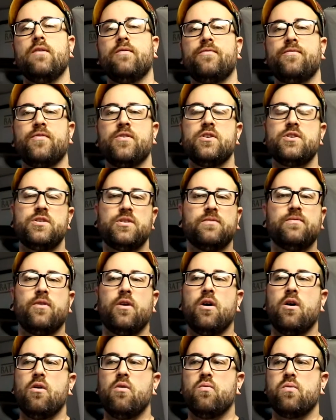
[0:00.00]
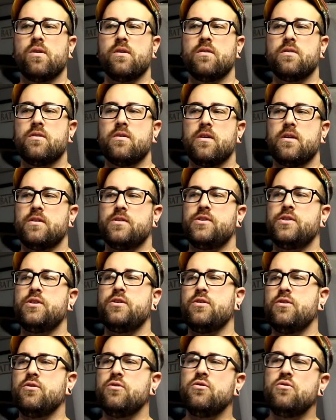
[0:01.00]
first of all were
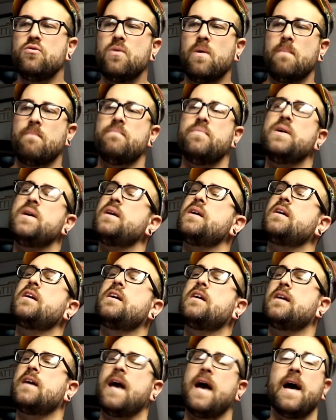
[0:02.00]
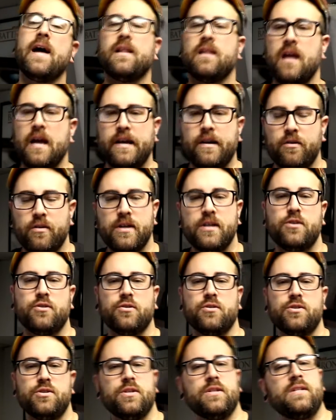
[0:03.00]
two big cat-like
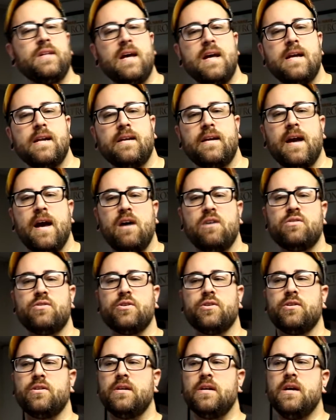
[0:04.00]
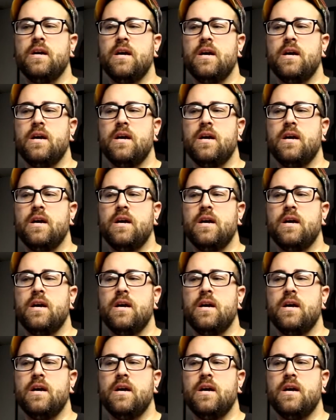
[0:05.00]
creatures that they encountered